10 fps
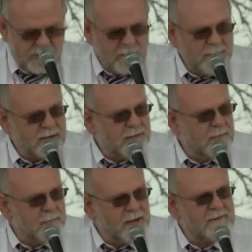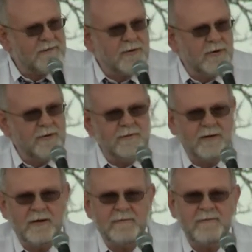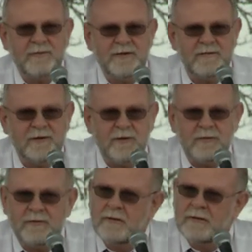you know, Mexico is a gun-free zone.